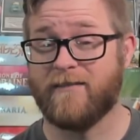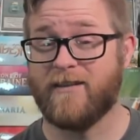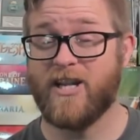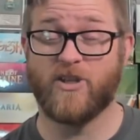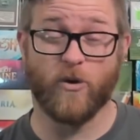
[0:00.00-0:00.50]

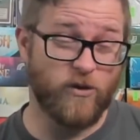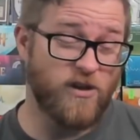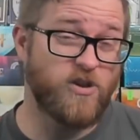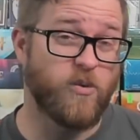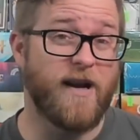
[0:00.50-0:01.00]
It sold on
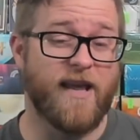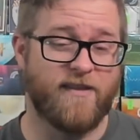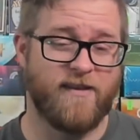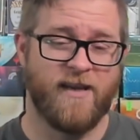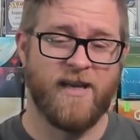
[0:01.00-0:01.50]
the
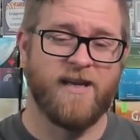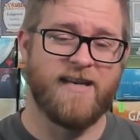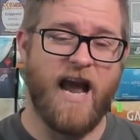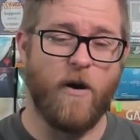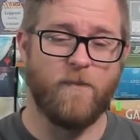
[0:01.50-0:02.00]
20th.
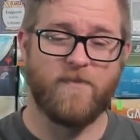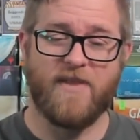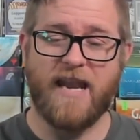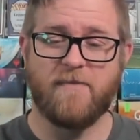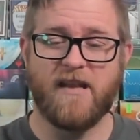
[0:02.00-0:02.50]
Now,
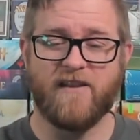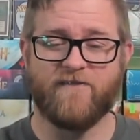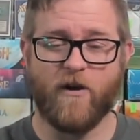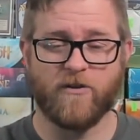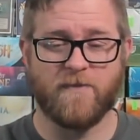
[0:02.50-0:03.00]
that immediately
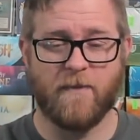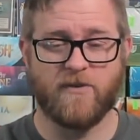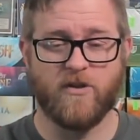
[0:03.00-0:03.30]
follows me up